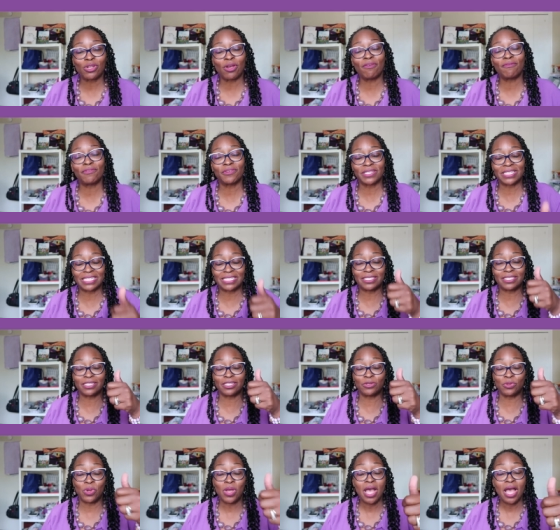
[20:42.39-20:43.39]
Don't forget
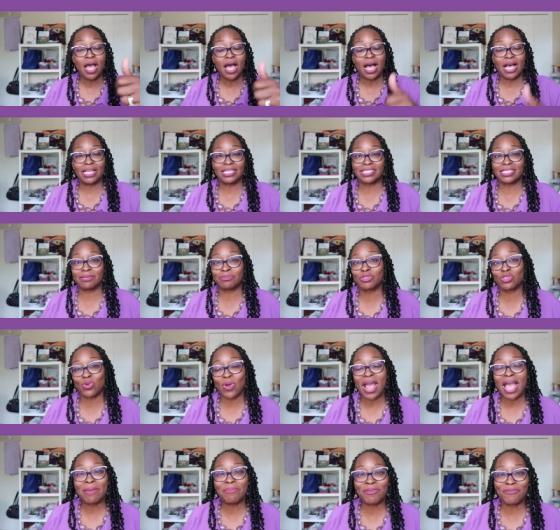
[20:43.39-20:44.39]
to uh,
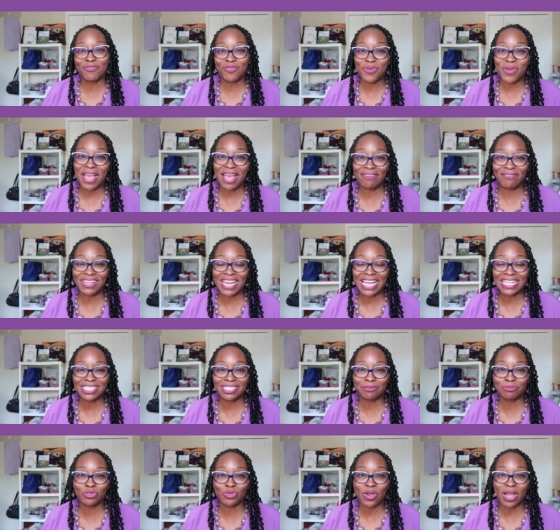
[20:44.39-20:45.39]
subscribe if you have
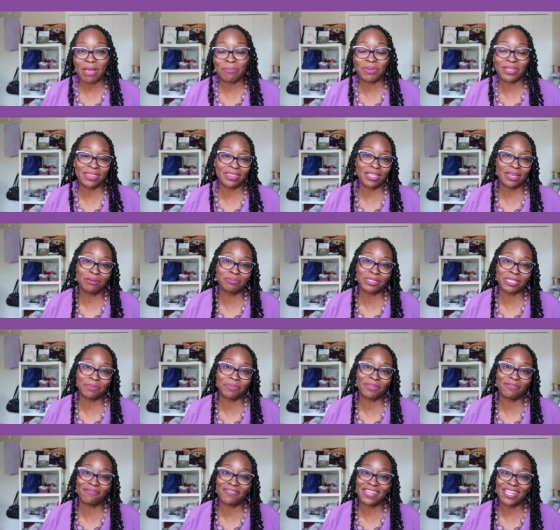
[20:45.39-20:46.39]
not subscribed and thumbs
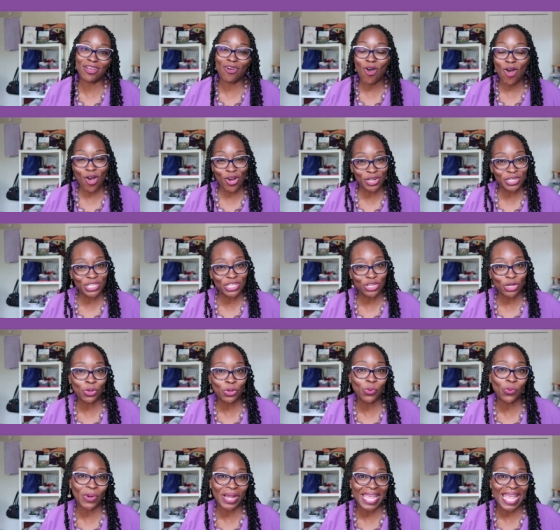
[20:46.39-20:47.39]
up the video on
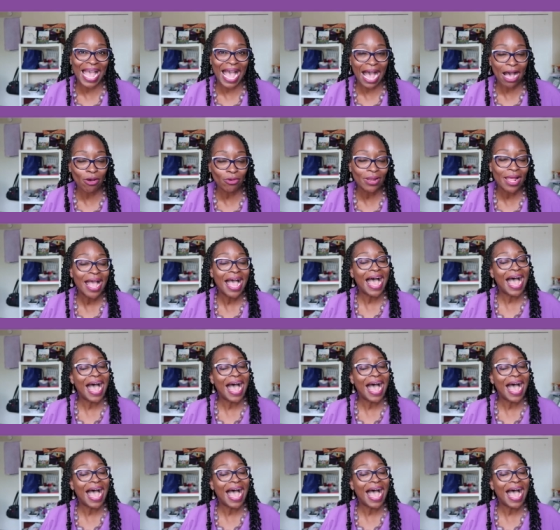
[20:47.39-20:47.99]
your way out.